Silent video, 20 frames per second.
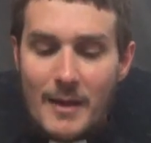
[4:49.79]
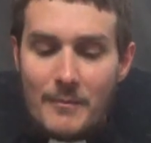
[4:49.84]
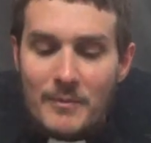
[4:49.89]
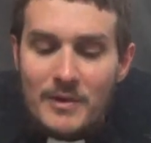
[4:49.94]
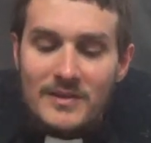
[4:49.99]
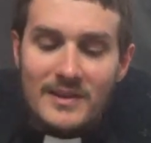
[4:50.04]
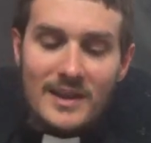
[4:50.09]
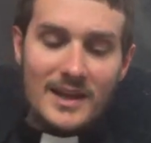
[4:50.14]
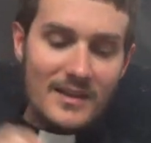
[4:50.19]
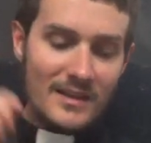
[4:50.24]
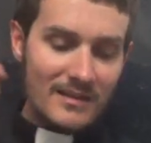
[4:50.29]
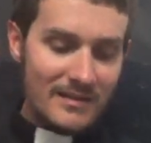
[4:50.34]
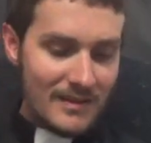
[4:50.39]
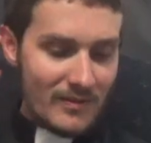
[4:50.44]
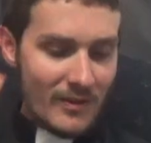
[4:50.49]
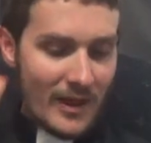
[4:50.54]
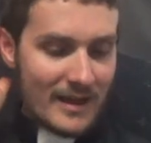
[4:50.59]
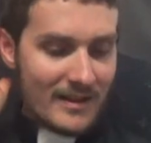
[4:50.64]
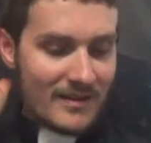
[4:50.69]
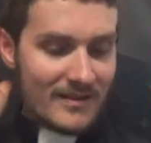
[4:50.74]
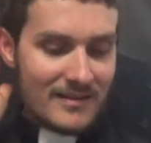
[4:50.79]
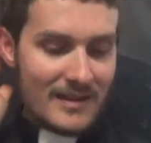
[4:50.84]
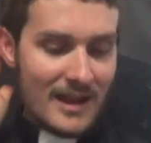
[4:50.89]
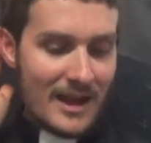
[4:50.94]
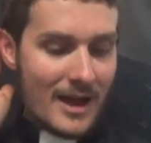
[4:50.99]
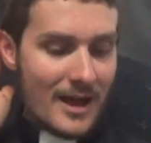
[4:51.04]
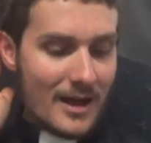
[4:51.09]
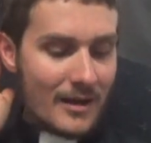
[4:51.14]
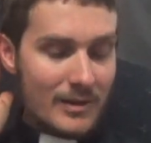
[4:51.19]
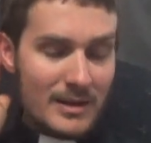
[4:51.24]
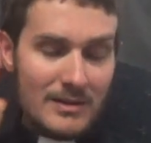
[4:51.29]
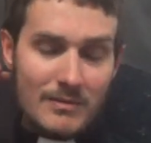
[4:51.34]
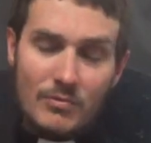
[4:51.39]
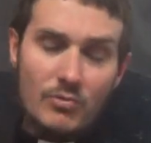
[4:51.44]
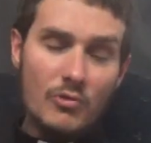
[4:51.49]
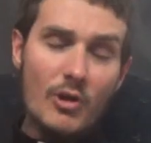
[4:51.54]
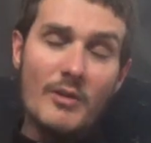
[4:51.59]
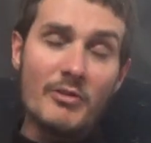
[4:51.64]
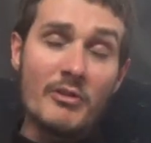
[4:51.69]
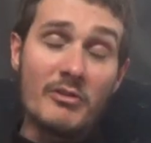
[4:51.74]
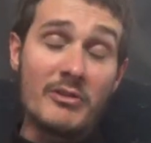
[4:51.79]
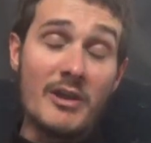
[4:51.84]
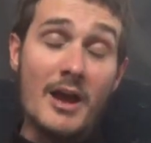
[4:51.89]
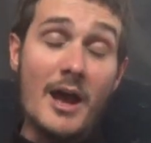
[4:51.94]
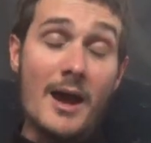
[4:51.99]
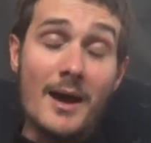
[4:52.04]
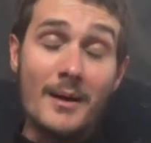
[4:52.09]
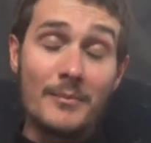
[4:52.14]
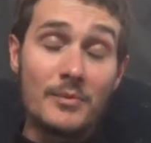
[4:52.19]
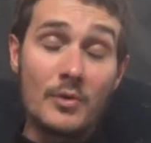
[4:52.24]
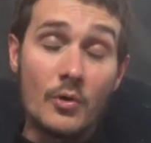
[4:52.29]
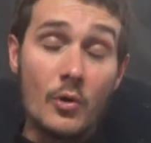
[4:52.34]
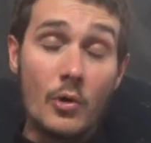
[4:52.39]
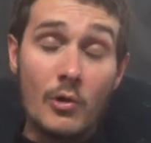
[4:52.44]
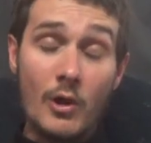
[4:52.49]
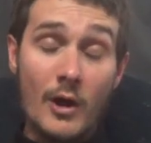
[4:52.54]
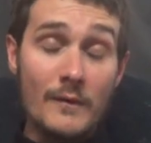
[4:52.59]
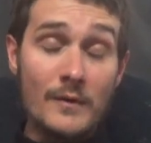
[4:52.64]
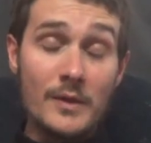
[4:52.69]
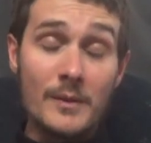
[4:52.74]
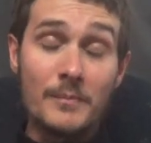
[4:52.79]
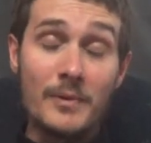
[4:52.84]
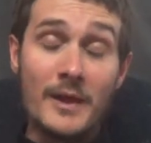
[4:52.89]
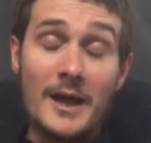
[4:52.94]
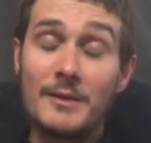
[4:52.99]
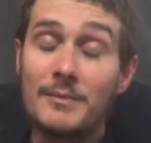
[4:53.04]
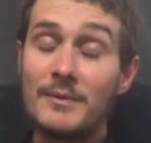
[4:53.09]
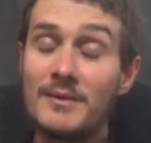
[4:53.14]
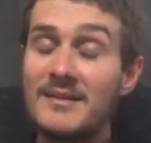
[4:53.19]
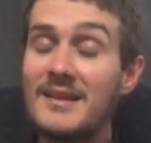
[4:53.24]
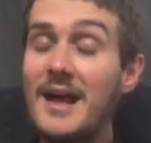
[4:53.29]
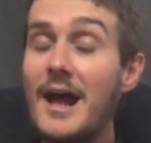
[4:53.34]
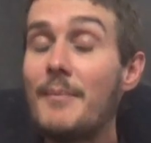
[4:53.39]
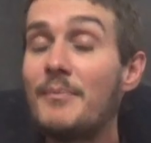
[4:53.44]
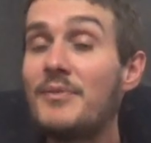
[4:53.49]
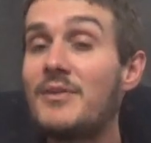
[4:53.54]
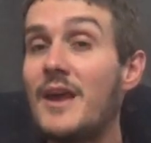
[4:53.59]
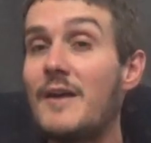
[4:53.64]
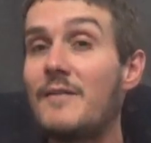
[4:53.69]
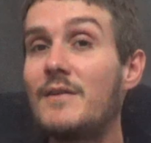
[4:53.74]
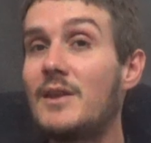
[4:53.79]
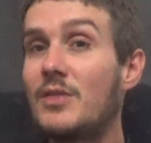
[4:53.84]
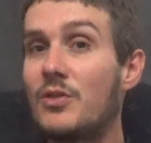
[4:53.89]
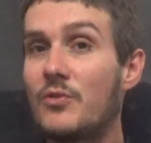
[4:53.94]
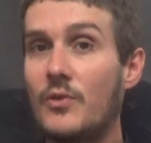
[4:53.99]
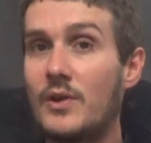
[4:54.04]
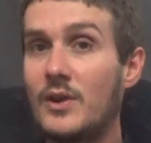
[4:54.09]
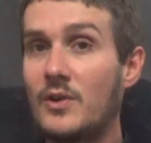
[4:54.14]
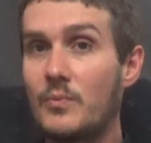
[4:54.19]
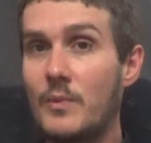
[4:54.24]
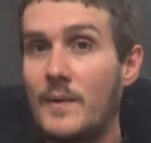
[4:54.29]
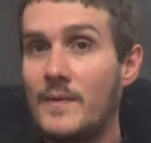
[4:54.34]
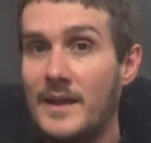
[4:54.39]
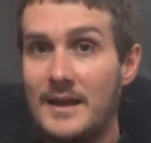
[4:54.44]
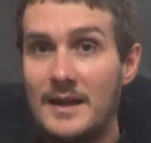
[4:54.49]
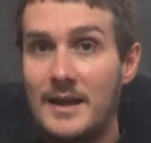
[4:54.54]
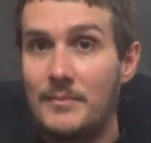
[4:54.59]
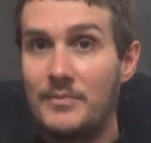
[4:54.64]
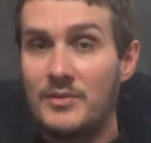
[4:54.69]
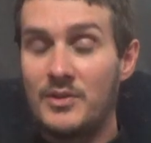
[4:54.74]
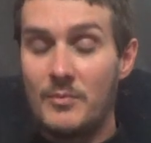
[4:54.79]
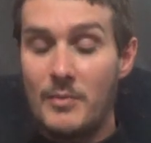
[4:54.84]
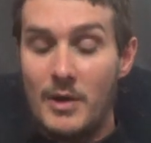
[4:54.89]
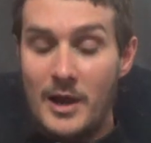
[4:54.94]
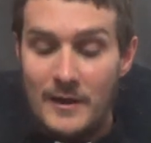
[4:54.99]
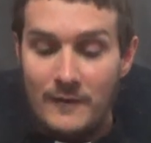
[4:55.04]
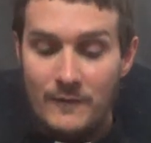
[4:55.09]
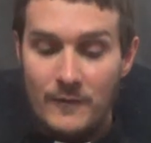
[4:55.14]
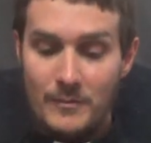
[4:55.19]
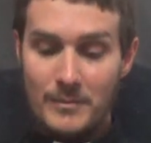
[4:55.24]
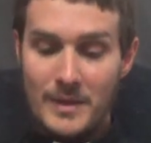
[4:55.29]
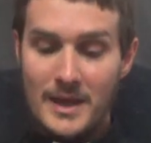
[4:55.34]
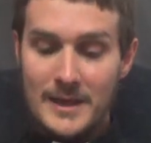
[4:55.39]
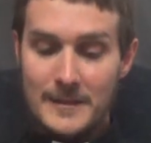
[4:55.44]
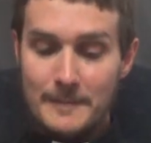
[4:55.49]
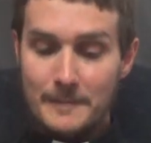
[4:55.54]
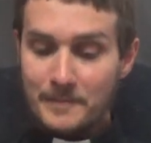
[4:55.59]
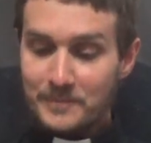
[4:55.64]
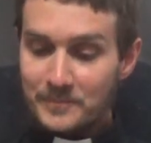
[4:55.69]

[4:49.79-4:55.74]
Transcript: We see this in throughout the Psalms all over the place, but Psalm 73 is one that comes to mind for me.